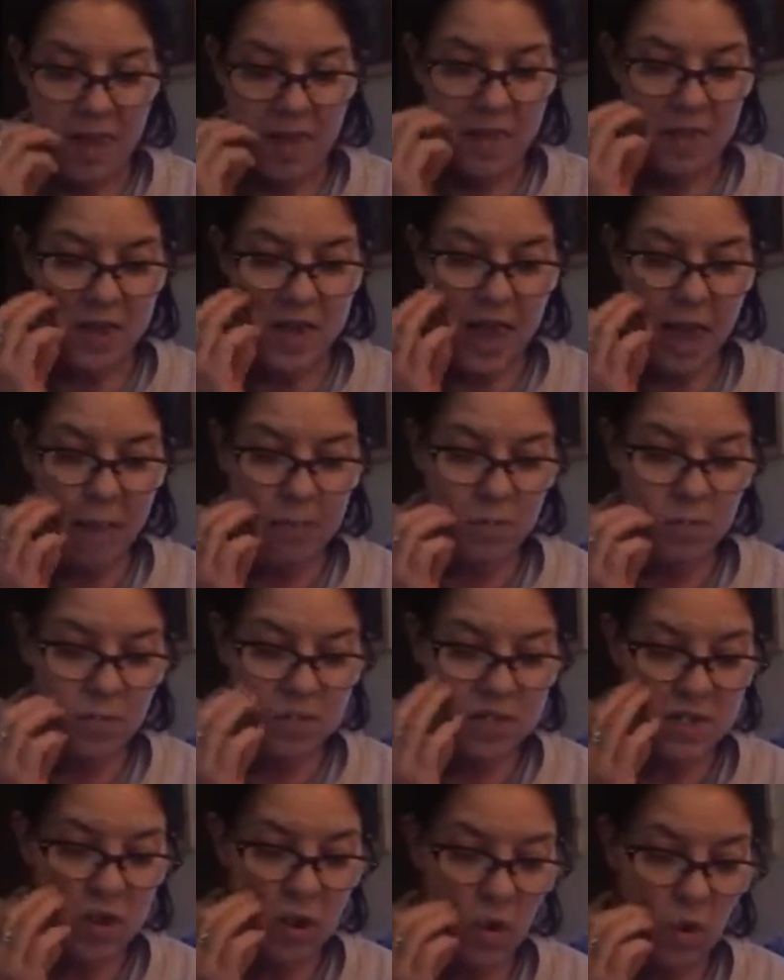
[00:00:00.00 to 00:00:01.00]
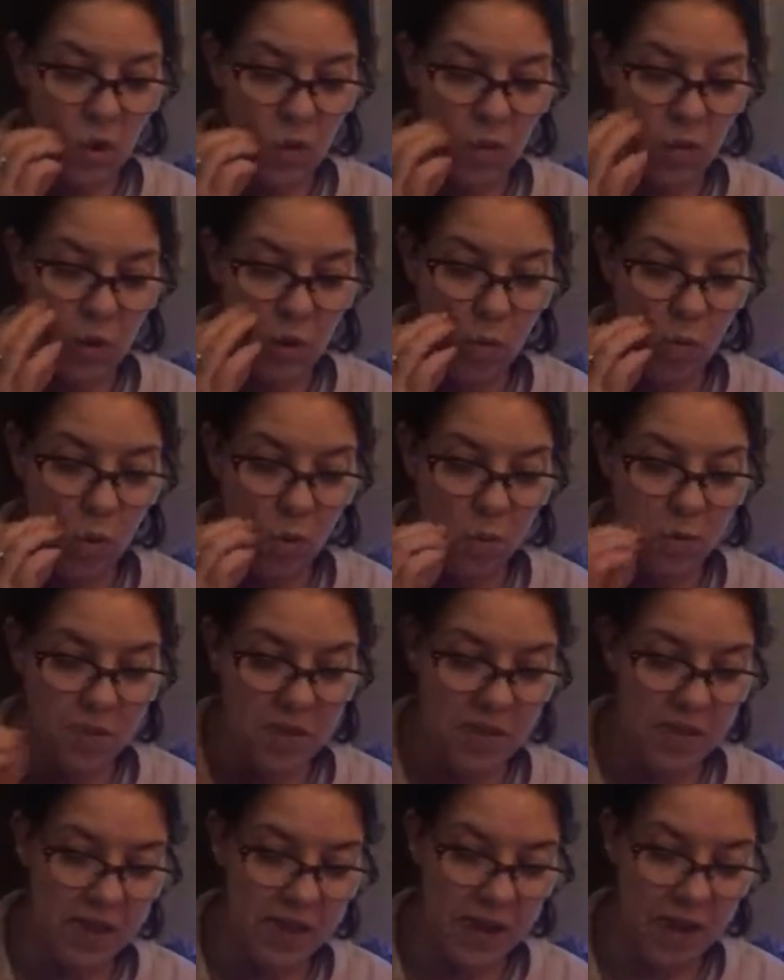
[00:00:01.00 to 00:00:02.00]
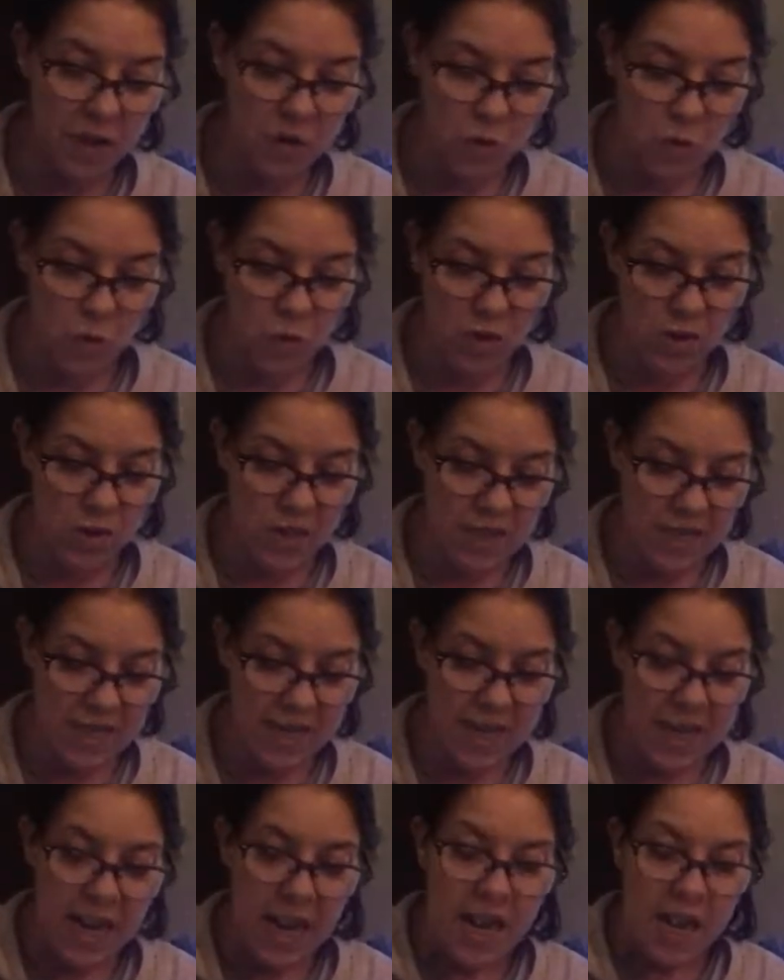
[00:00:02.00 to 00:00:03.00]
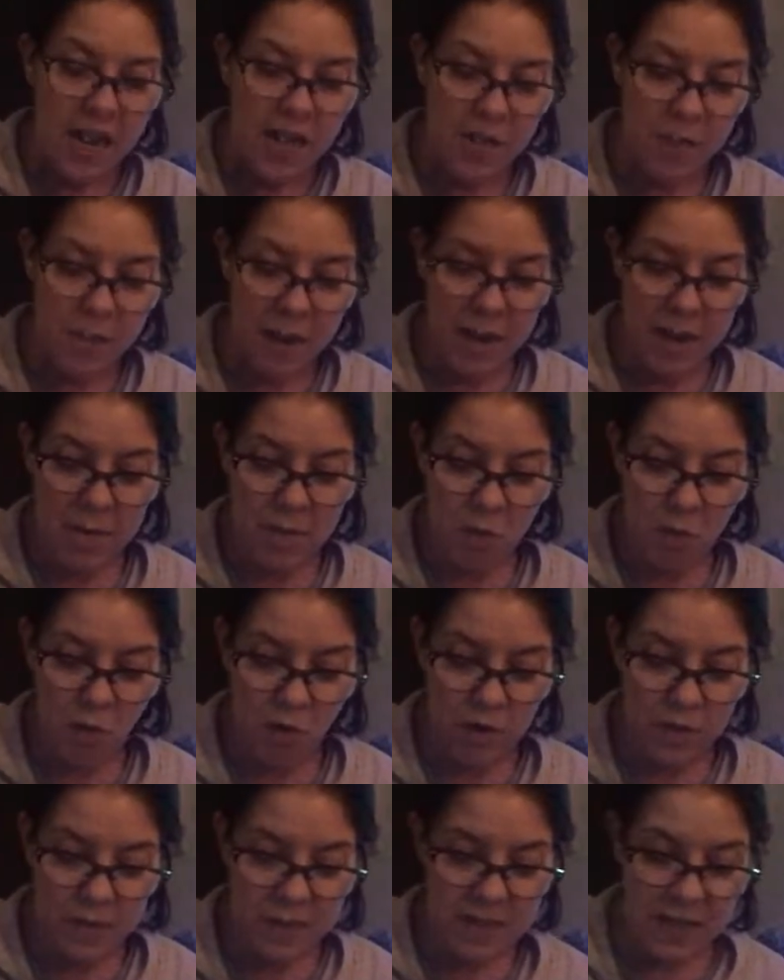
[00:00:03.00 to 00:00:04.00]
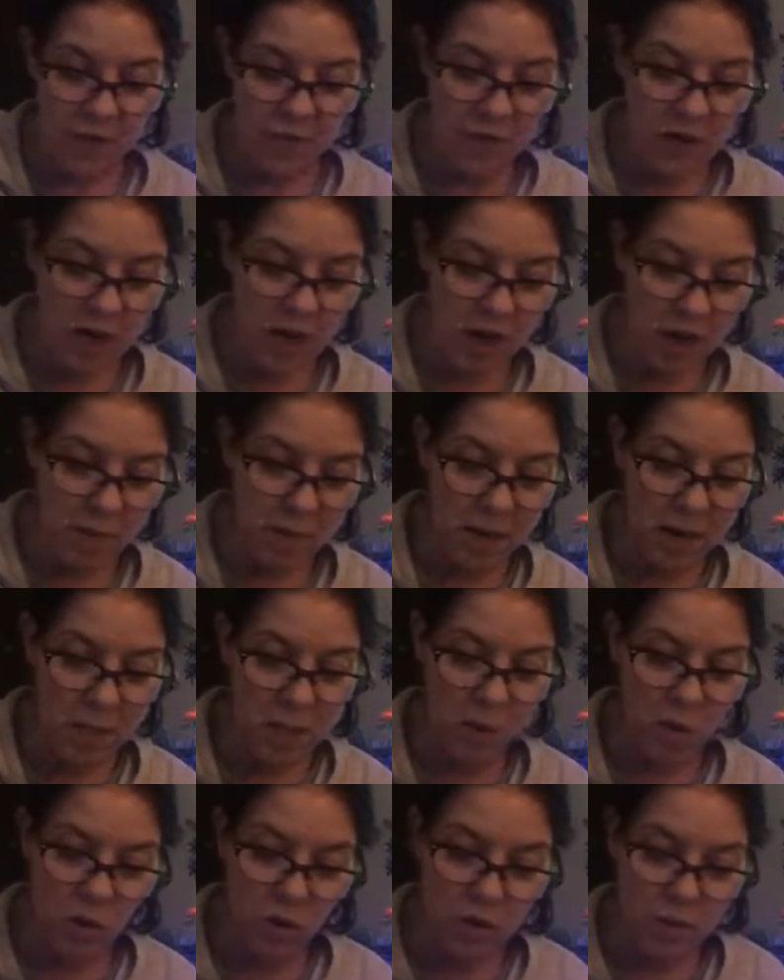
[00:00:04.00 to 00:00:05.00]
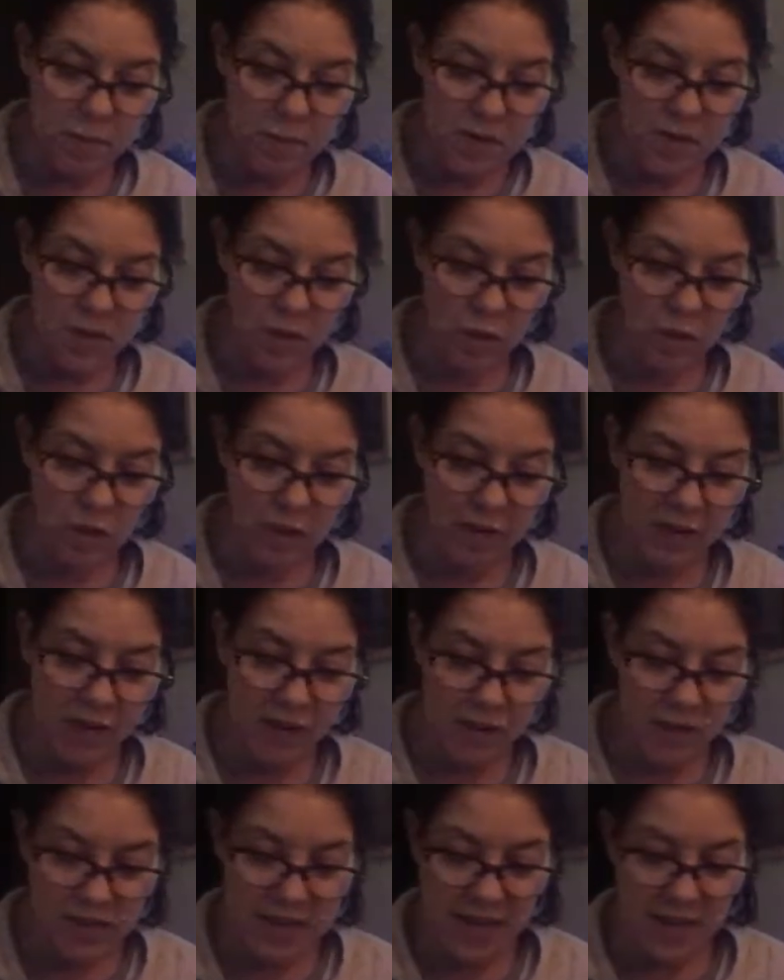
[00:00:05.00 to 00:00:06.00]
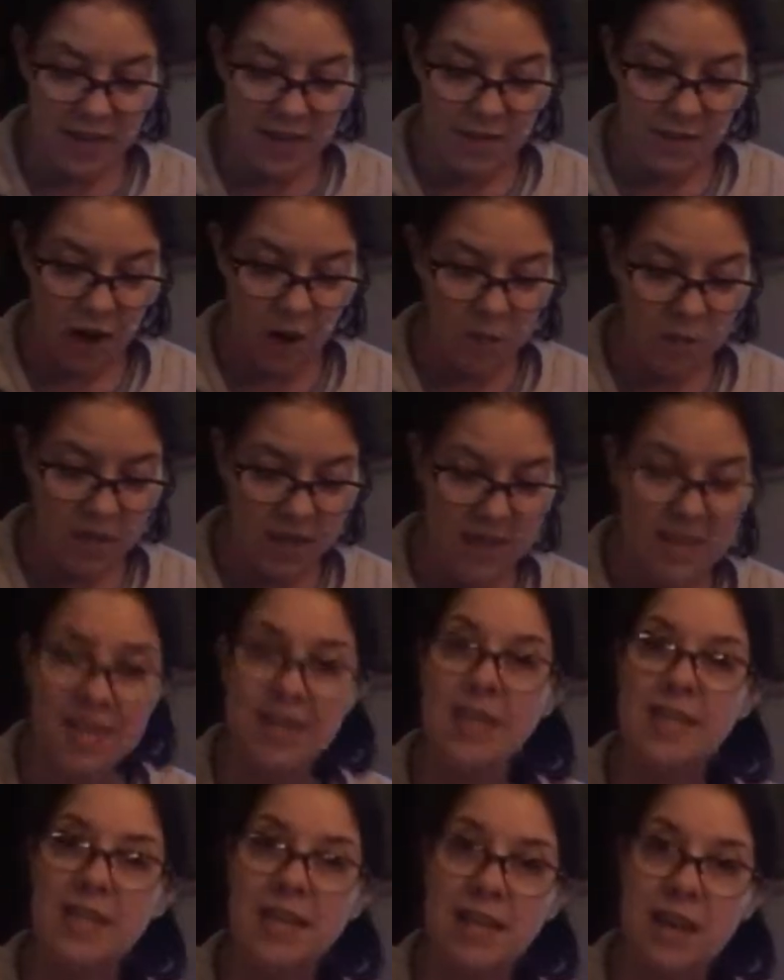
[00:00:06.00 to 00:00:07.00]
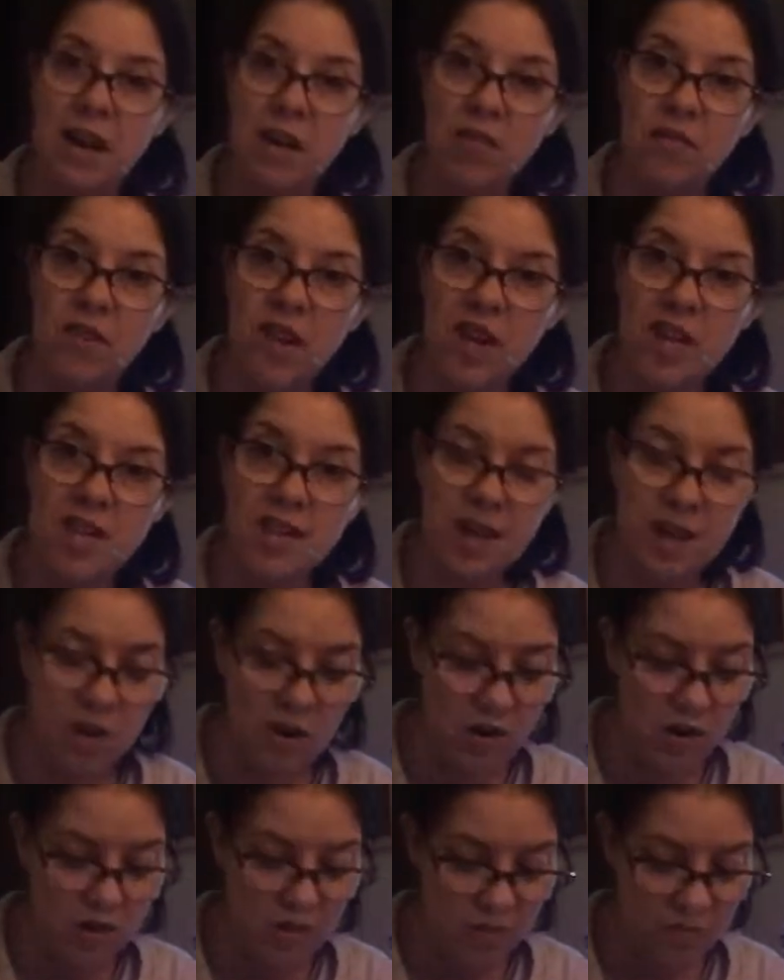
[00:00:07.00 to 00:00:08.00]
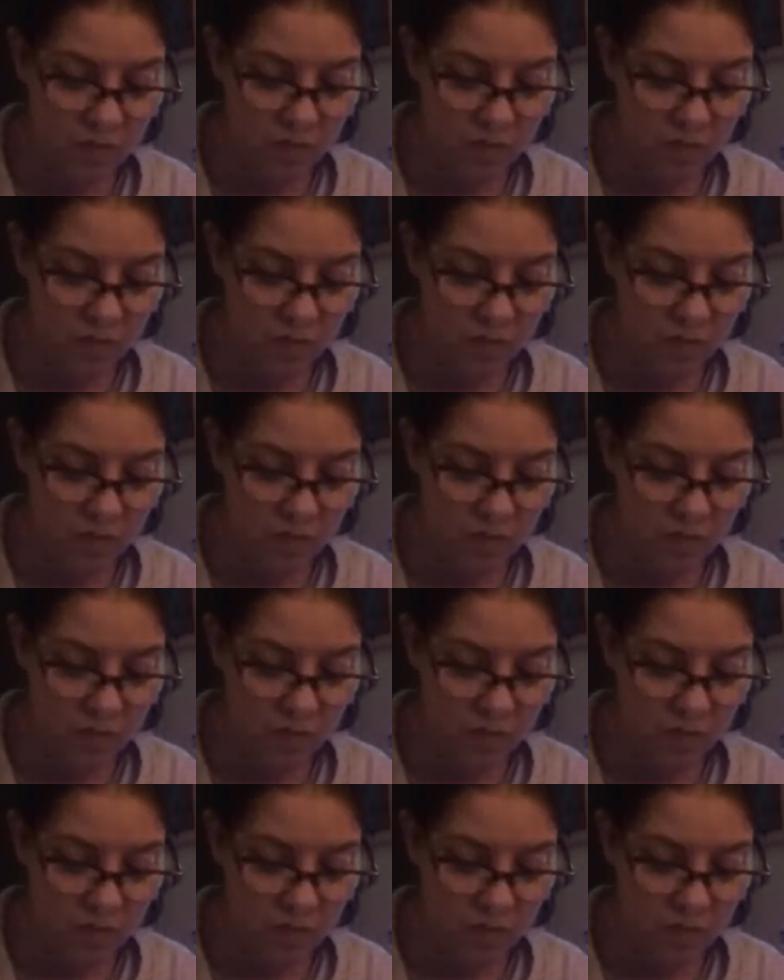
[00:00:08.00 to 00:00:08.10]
The cabin was cold, though warmer than the outdoors. The man poured himself a cup and pulled up a stool on the other side of the fireplace to sit down facing her.